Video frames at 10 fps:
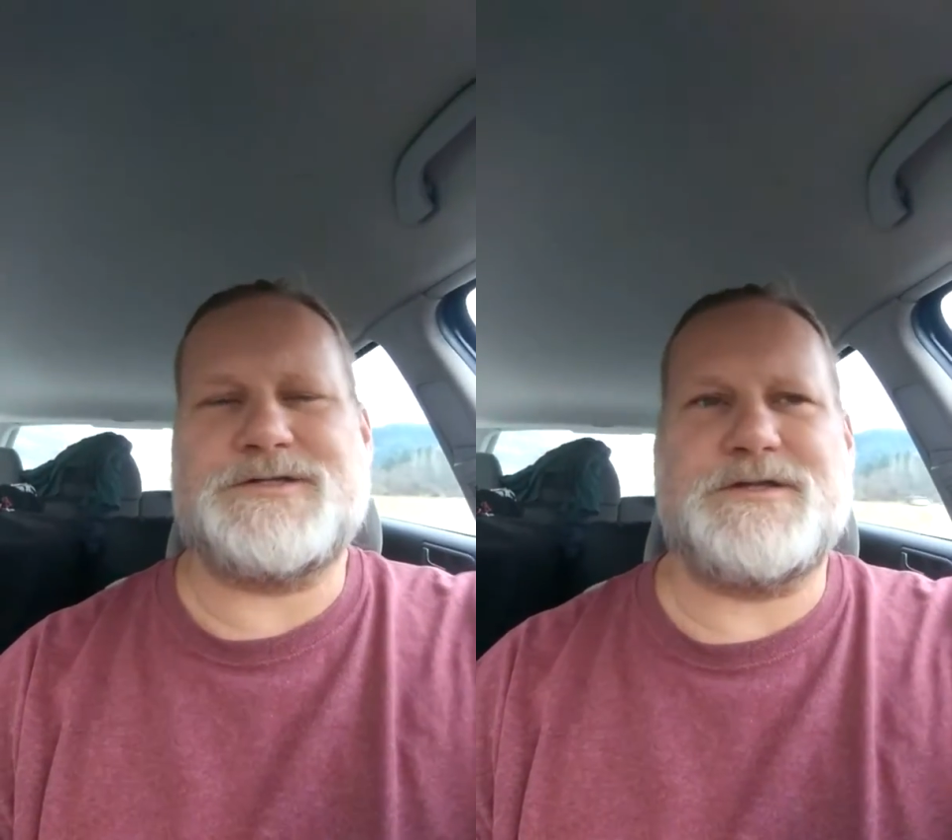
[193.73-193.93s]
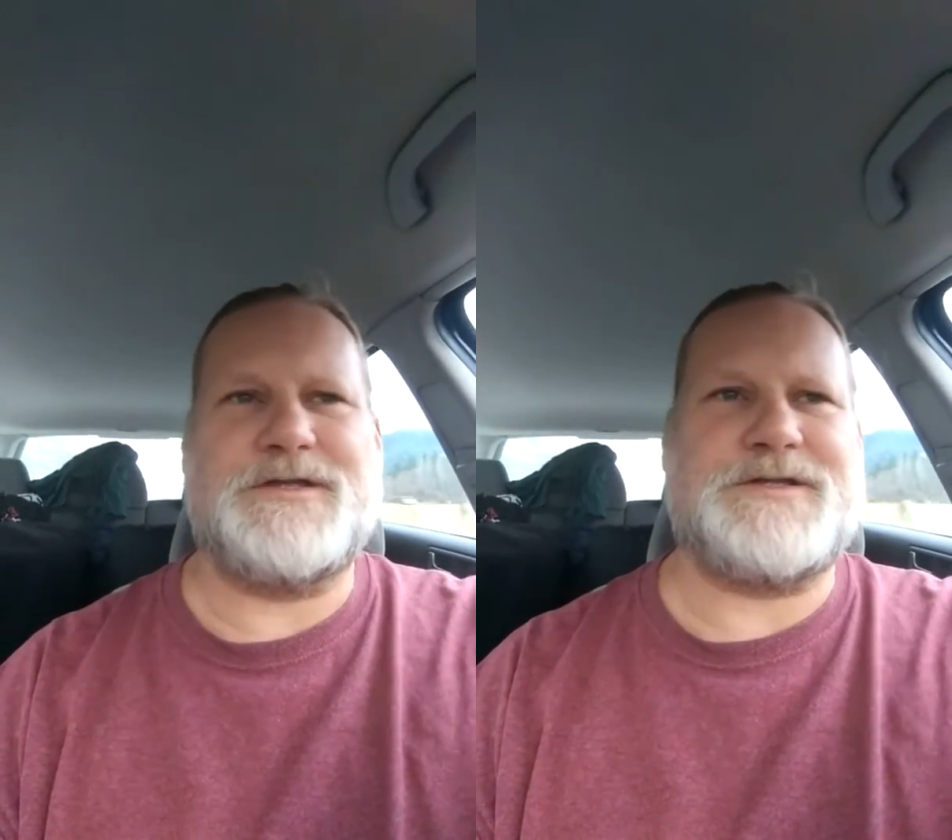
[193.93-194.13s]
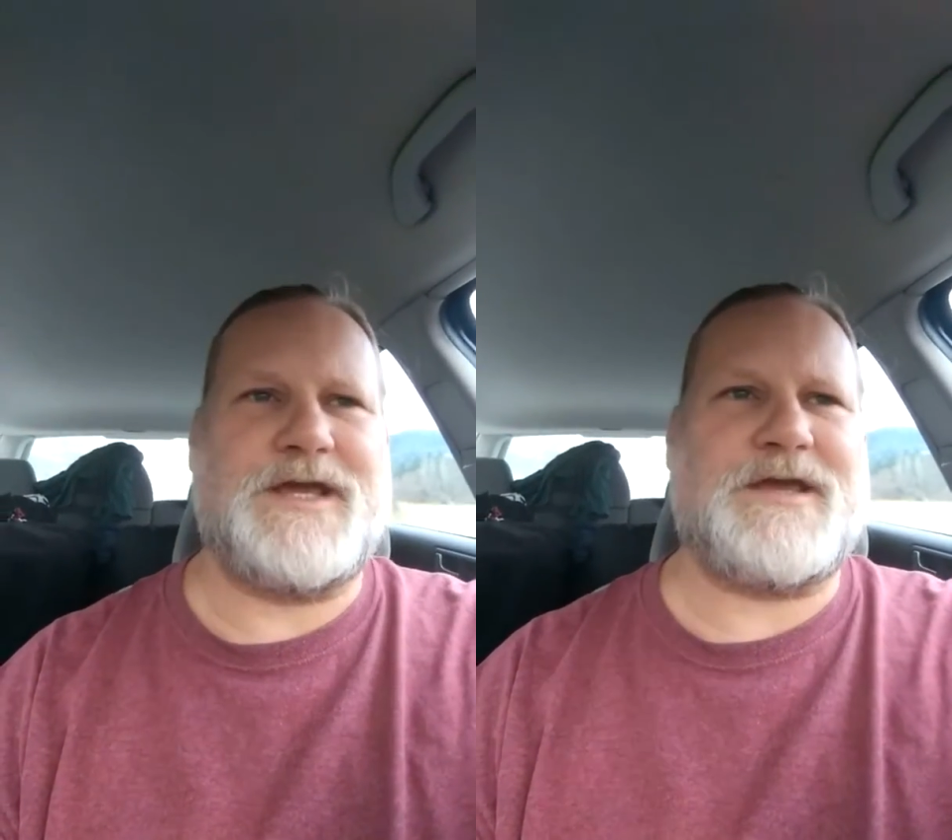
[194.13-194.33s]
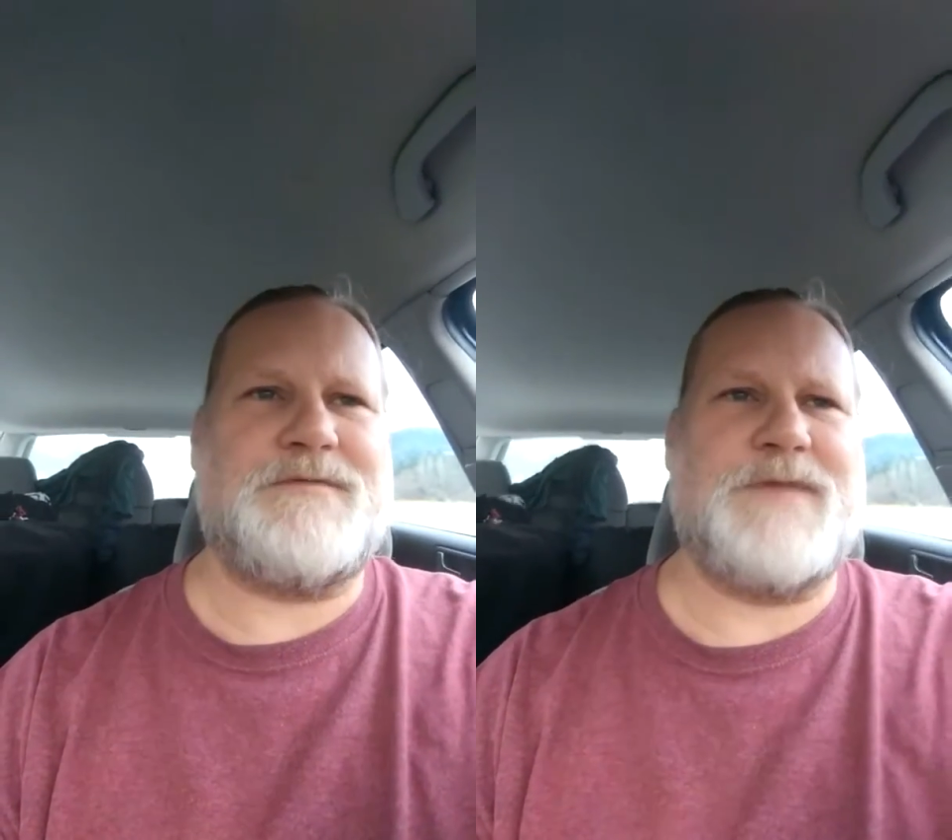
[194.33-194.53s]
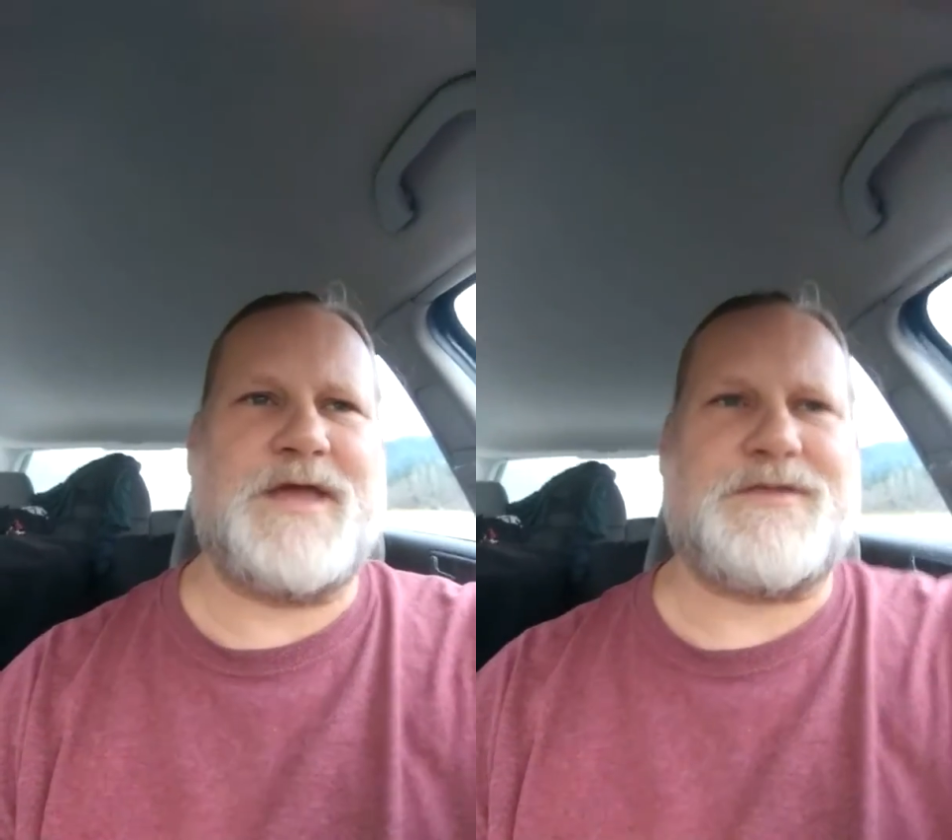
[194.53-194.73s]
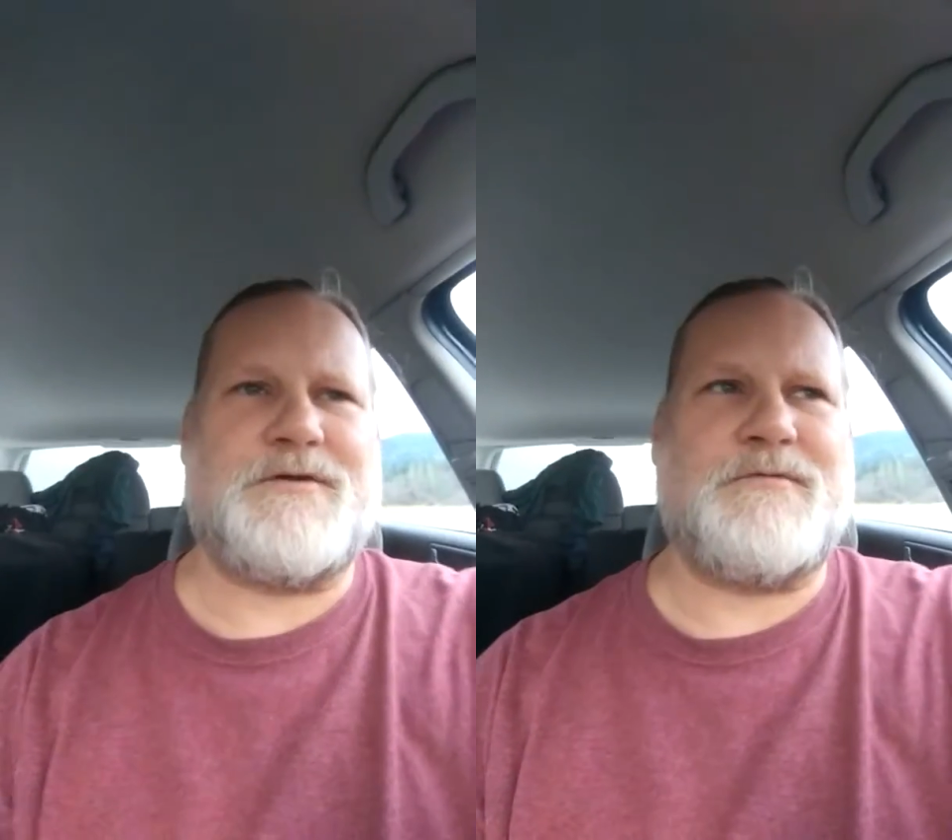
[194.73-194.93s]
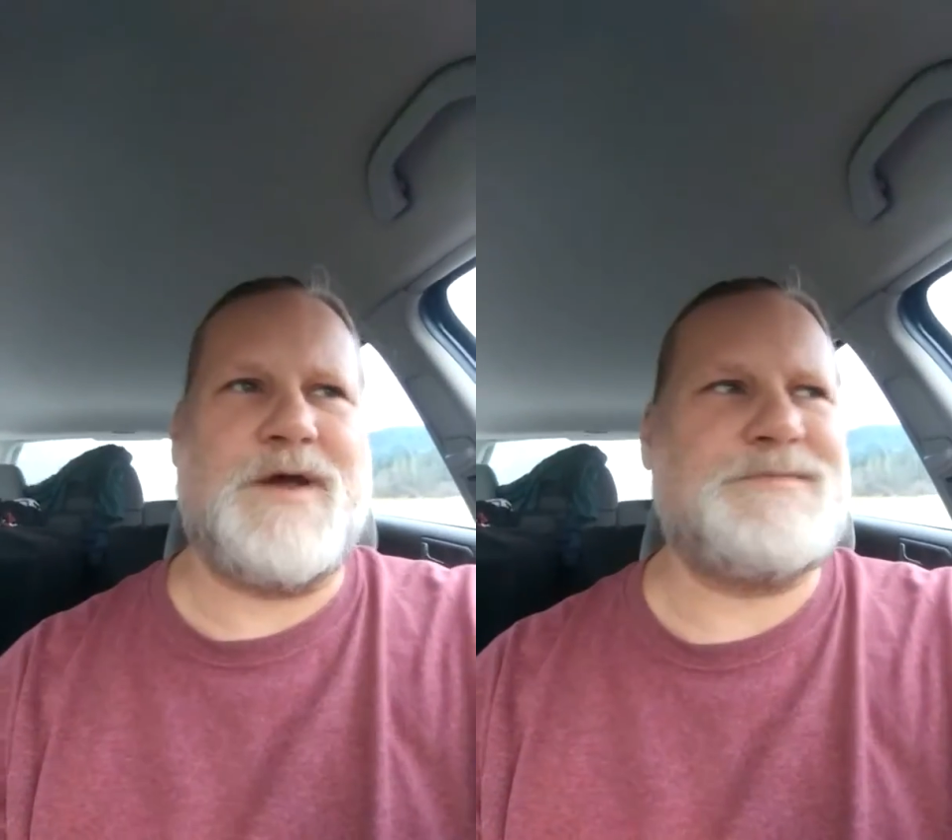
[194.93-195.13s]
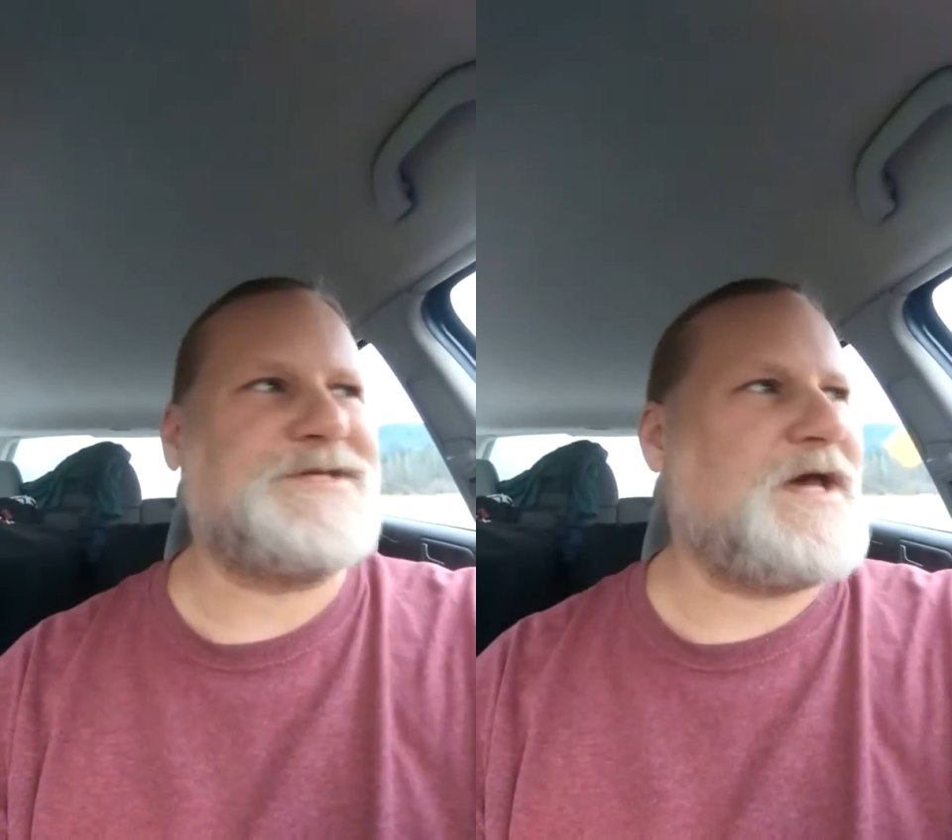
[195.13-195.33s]
so that they can make their
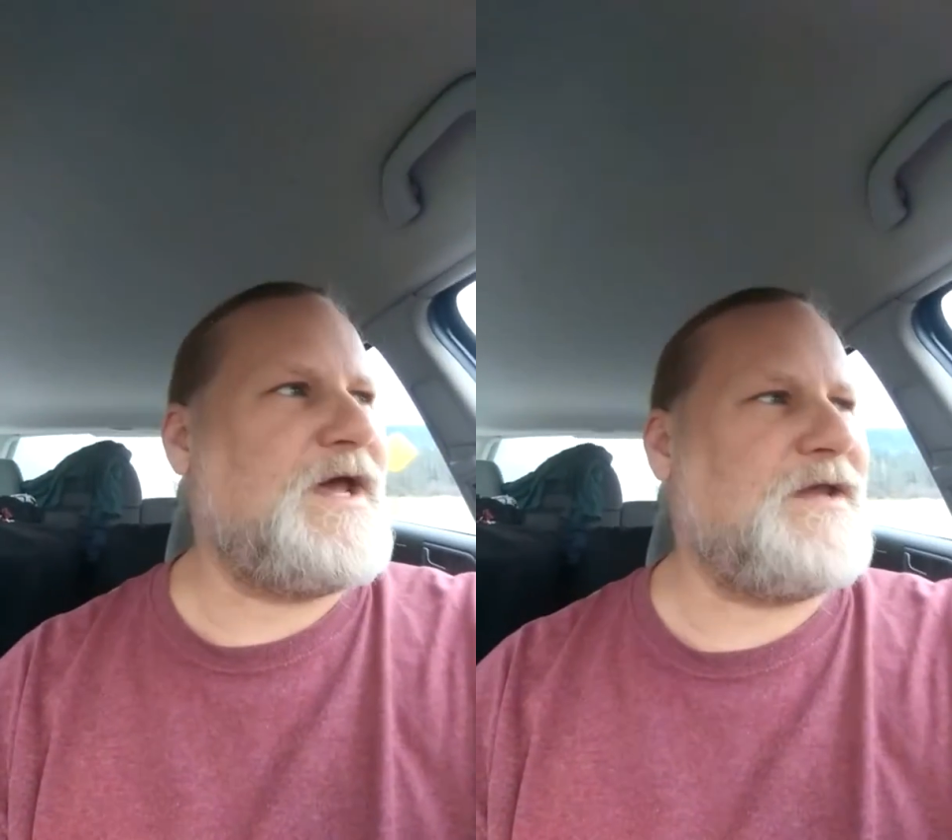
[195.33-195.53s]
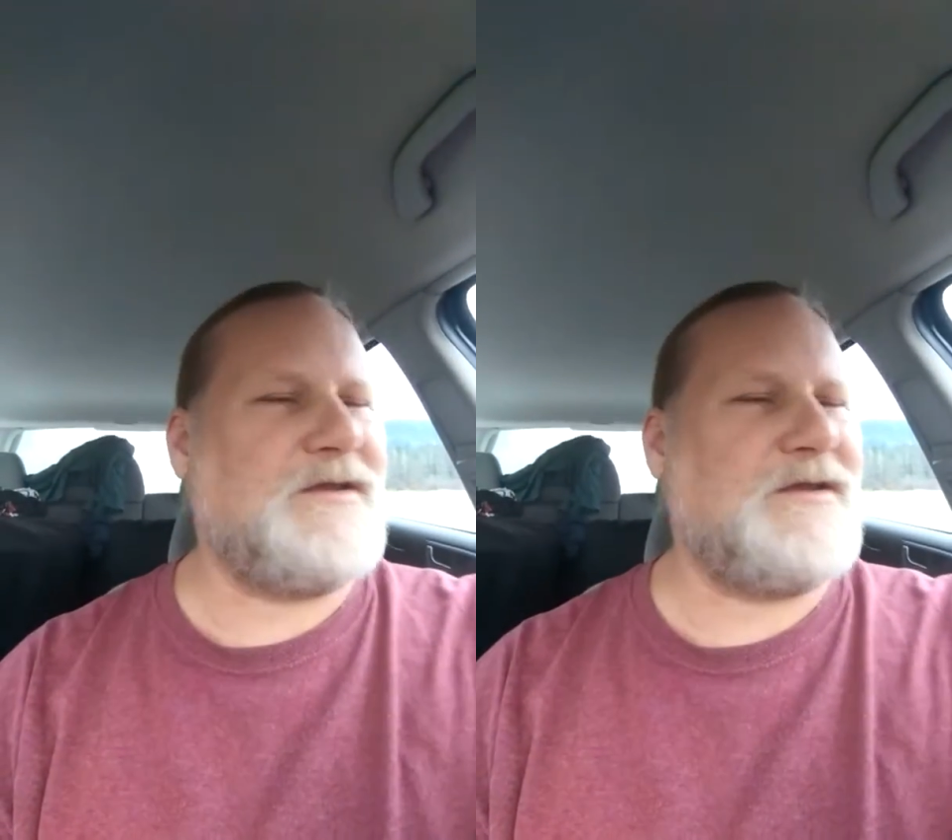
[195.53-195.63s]
website,